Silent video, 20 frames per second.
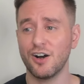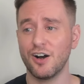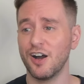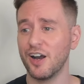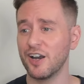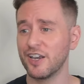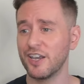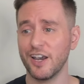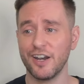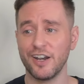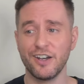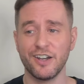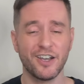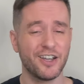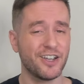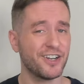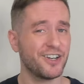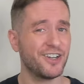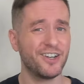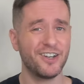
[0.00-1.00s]
Again,
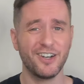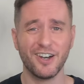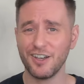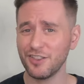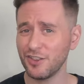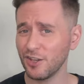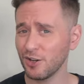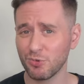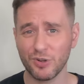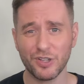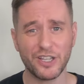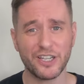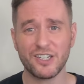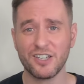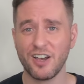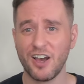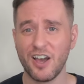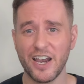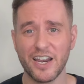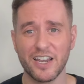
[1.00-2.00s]
nothing really
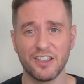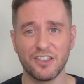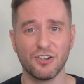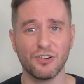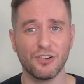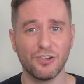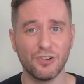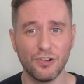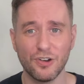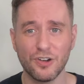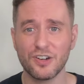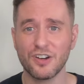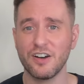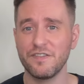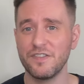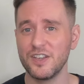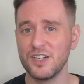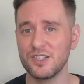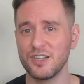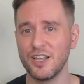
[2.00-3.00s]
tying the look
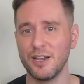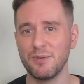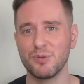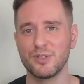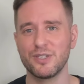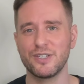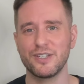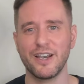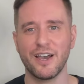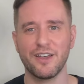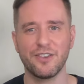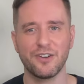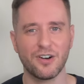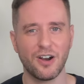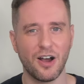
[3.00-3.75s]
of these labels together